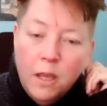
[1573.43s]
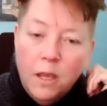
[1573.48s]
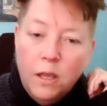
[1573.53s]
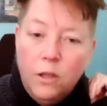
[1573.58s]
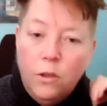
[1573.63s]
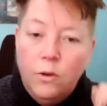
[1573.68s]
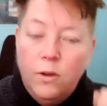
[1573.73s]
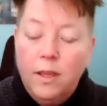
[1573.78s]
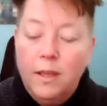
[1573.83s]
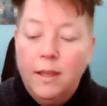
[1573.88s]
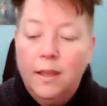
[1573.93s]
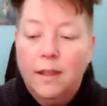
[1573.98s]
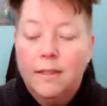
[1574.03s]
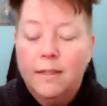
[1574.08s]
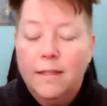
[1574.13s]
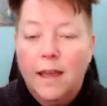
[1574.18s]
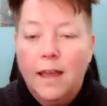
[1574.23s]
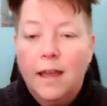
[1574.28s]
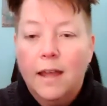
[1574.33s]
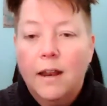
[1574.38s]
You can get
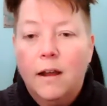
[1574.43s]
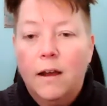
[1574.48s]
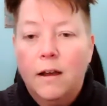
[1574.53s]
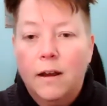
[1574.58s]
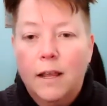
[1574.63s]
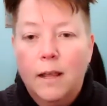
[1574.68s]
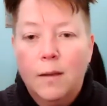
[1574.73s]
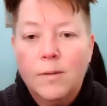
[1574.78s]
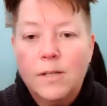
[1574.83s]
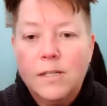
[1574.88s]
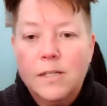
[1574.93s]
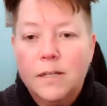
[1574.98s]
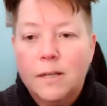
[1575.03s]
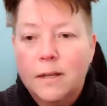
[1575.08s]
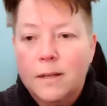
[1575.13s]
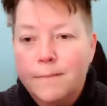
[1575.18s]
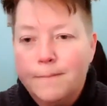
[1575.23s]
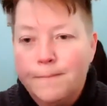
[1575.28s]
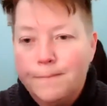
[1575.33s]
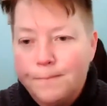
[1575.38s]
that on
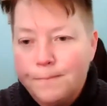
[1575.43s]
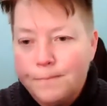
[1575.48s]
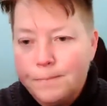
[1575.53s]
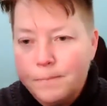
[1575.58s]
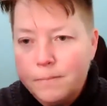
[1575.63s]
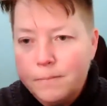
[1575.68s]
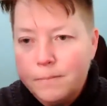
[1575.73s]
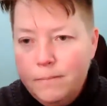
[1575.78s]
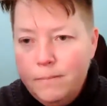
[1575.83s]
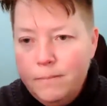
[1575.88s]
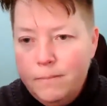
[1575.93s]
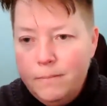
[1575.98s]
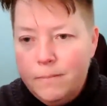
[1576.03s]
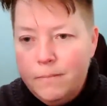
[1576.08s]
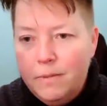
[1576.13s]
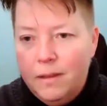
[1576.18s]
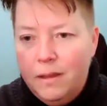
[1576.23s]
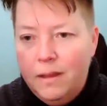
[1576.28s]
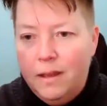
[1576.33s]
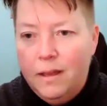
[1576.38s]
Amazon.
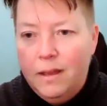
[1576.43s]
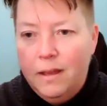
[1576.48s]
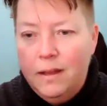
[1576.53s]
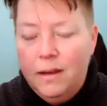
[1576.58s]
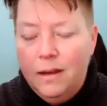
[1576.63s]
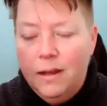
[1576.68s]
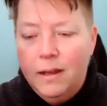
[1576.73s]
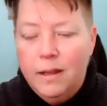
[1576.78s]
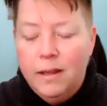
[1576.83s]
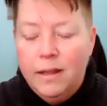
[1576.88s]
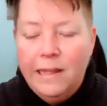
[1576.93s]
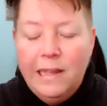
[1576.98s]
And